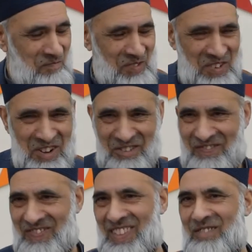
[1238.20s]
No,
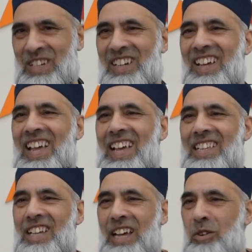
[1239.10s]
we are,
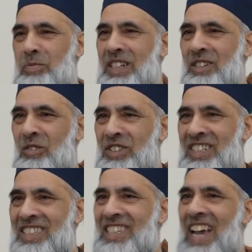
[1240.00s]
I hope you can already
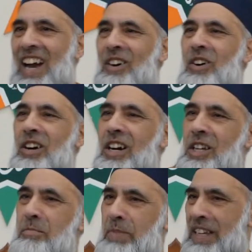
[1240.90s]
see how
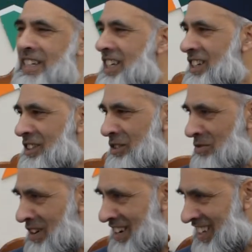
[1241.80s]
unpolitical the
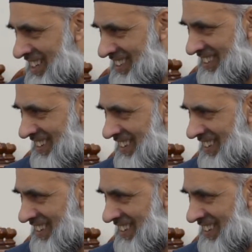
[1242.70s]
Quran is.